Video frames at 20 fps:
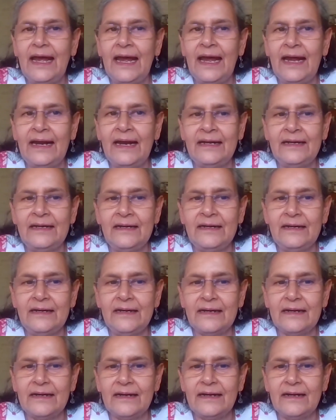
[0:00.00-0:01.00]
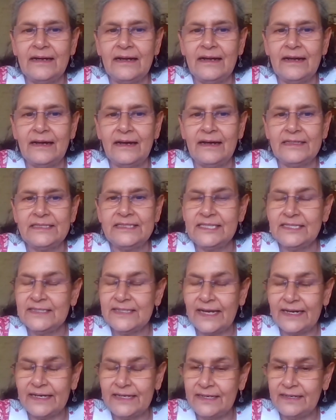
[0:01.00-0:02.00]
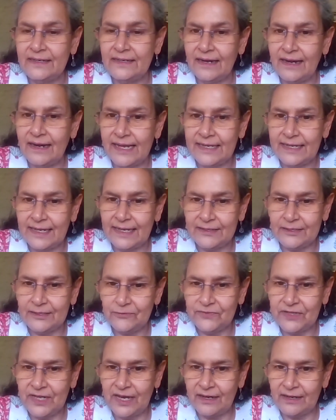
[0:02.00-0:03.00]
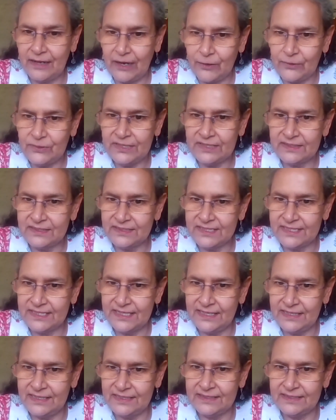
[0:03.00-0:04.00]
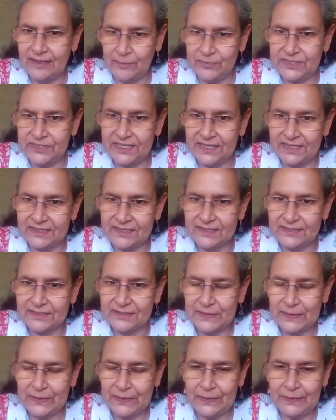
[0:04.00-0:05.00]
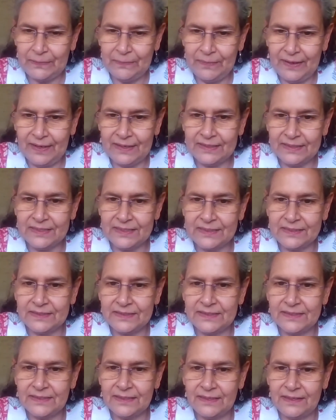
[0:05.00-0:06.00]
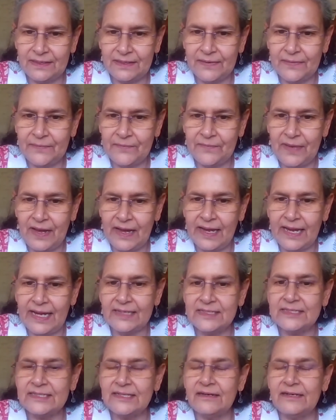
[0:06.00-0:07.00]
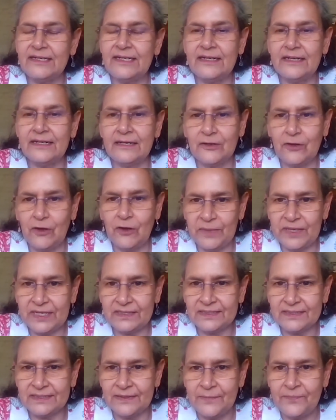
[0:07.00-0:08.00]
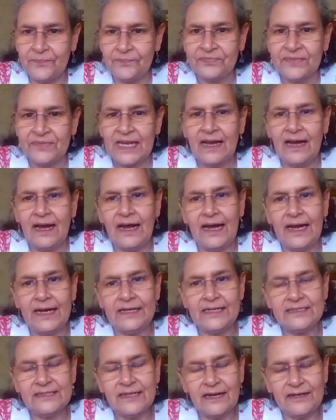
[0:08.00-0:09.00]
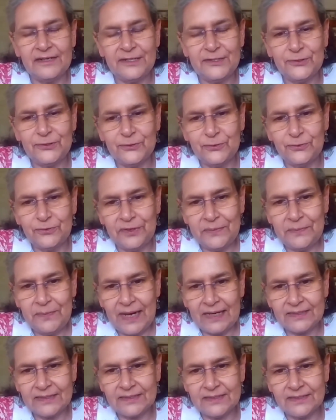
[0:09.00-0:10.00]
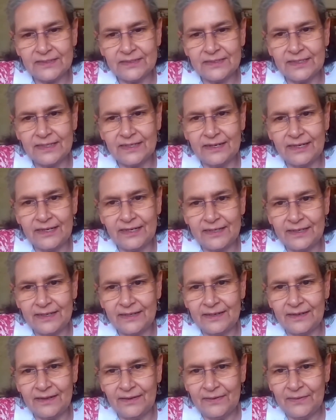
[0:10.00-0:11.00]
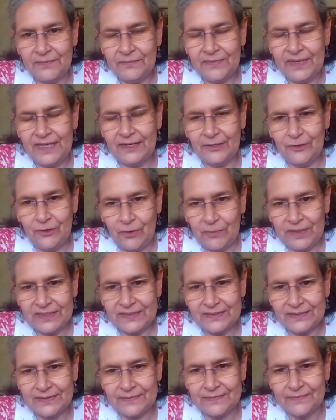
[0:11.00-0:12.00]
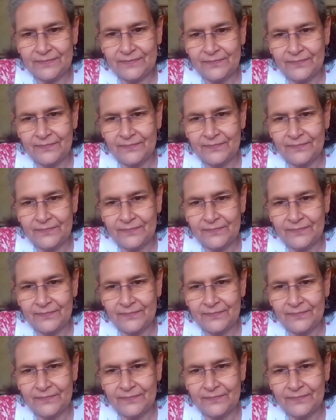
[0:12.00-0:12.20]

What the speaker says: And since I didn't like any of the accountancy subjects, but I had studied economics, I decided to do a master's degree in economics.